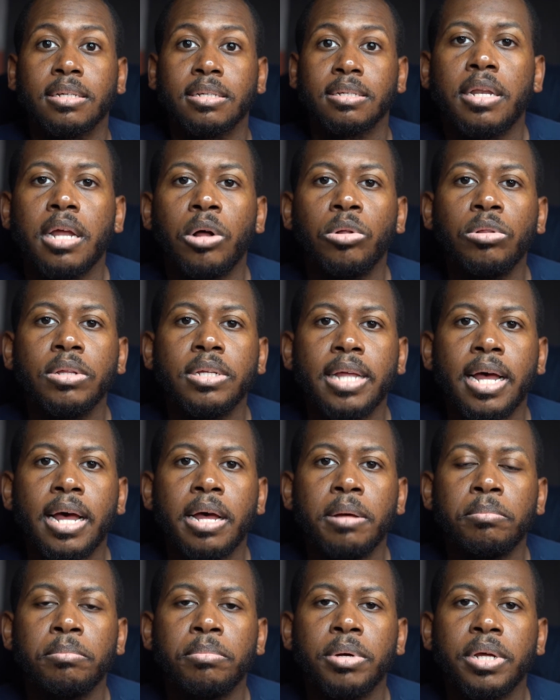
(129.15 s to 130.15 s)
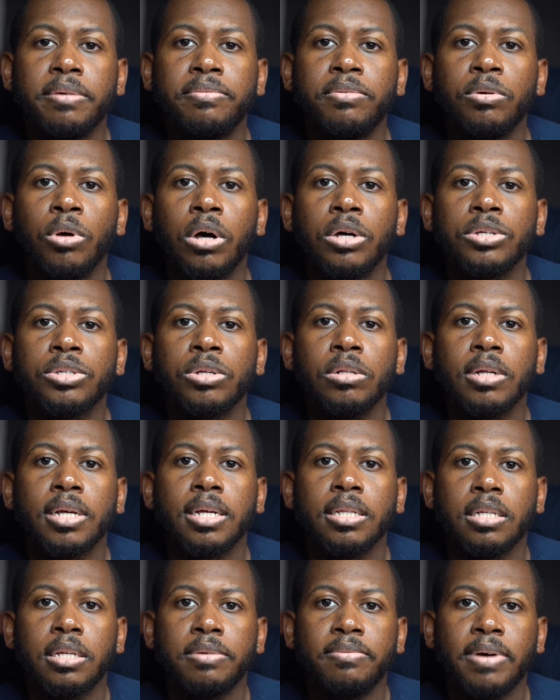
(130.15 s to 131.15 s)
Not only that, but if you also look
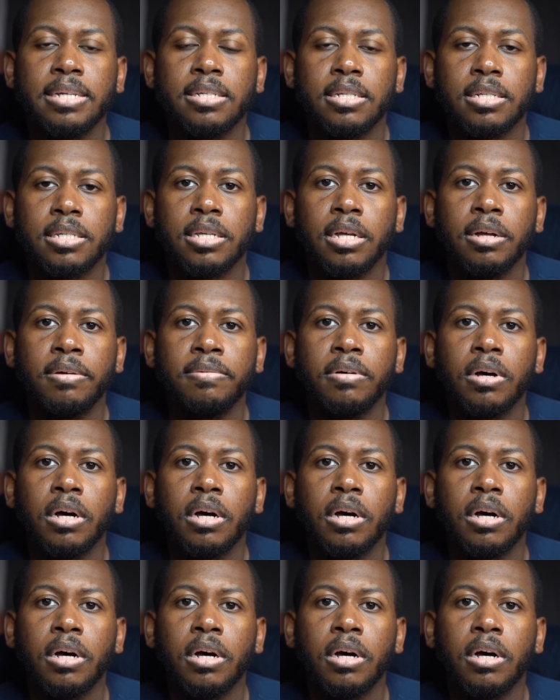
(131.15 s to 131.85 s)
at the device itself,